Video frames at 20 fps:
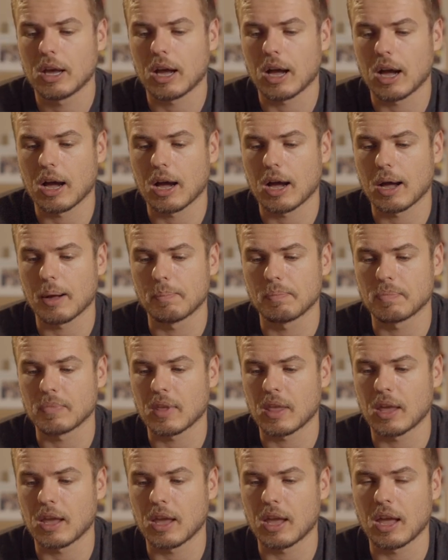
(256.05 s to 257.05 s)
Um,
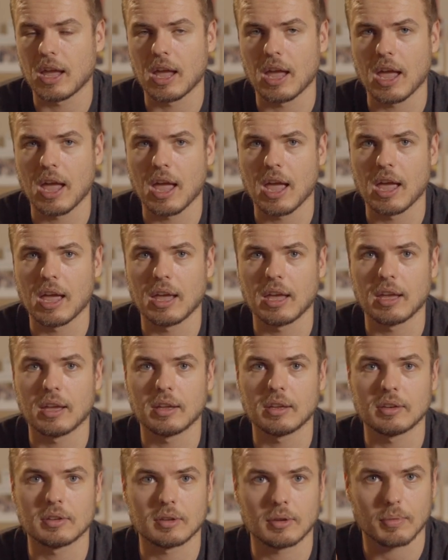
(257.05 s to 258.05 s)

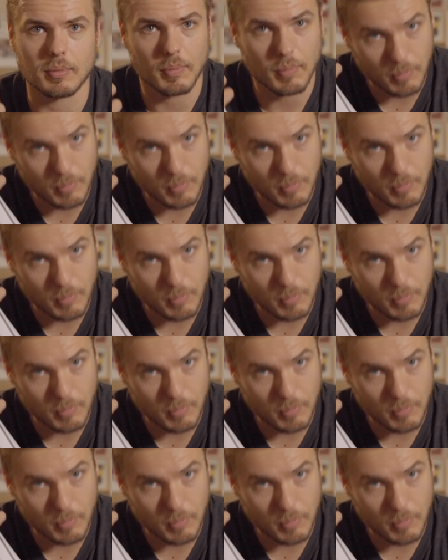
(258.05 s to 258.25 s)
and